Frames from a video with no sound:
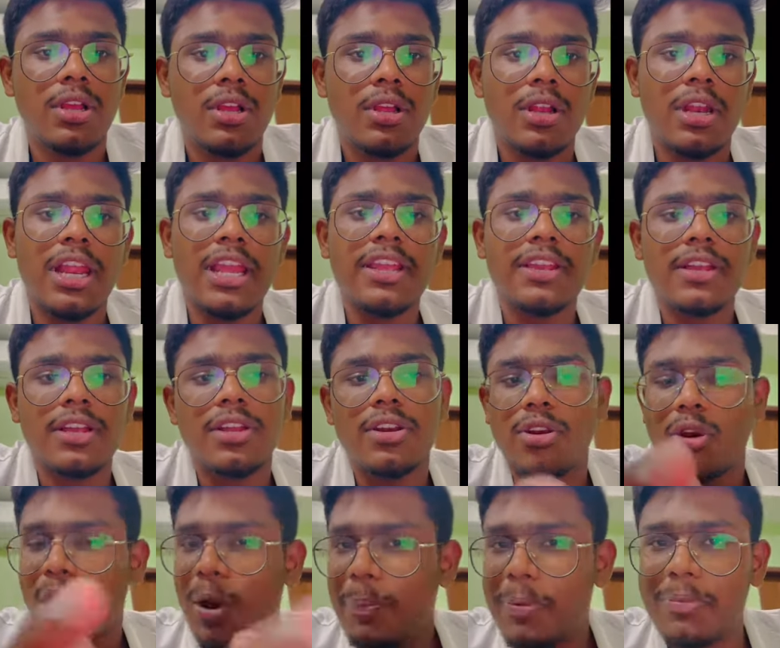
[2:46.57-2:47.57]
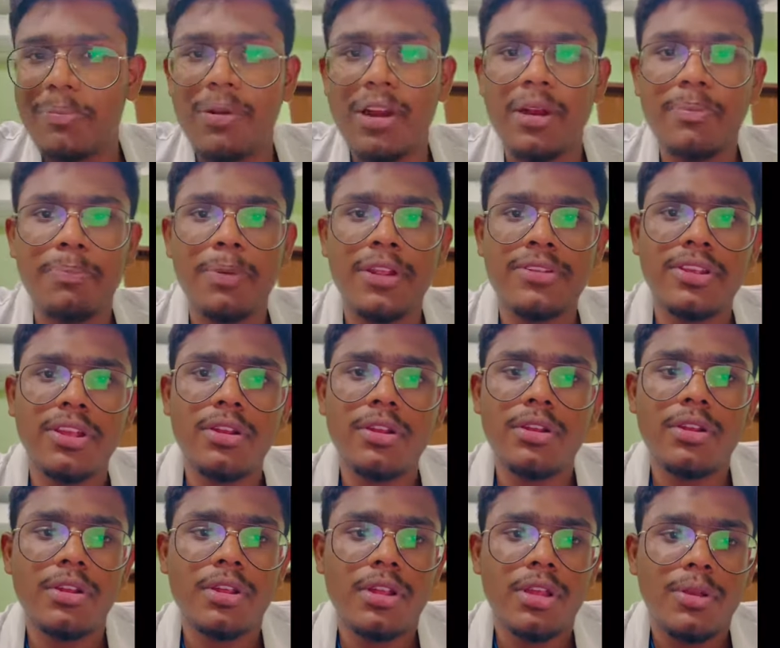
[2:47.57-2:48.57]
like drop in blood pressure,
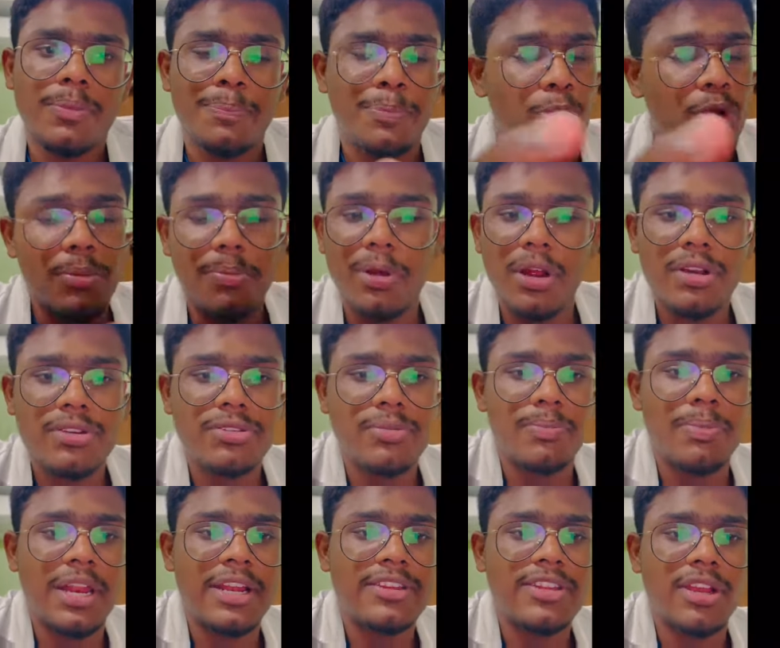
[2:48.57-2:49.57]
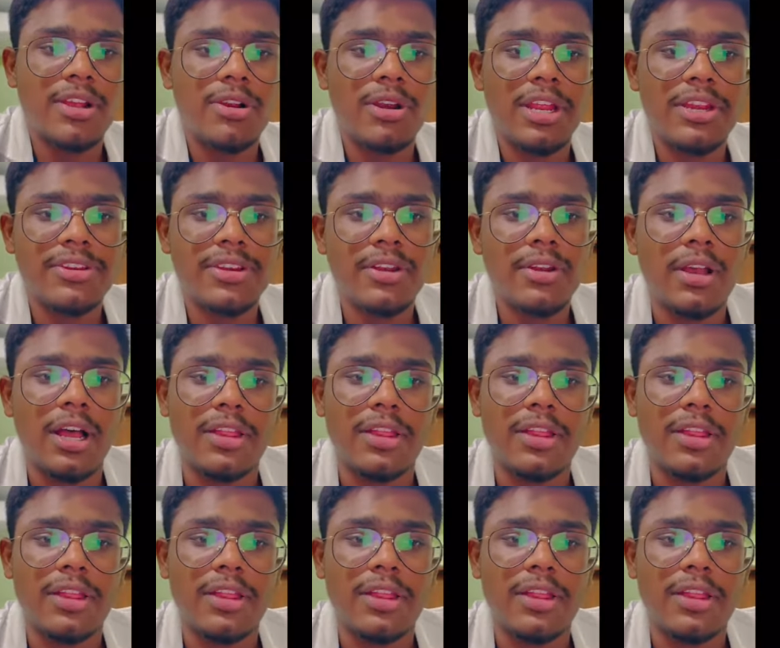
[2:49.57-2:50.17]
poor blood circulation.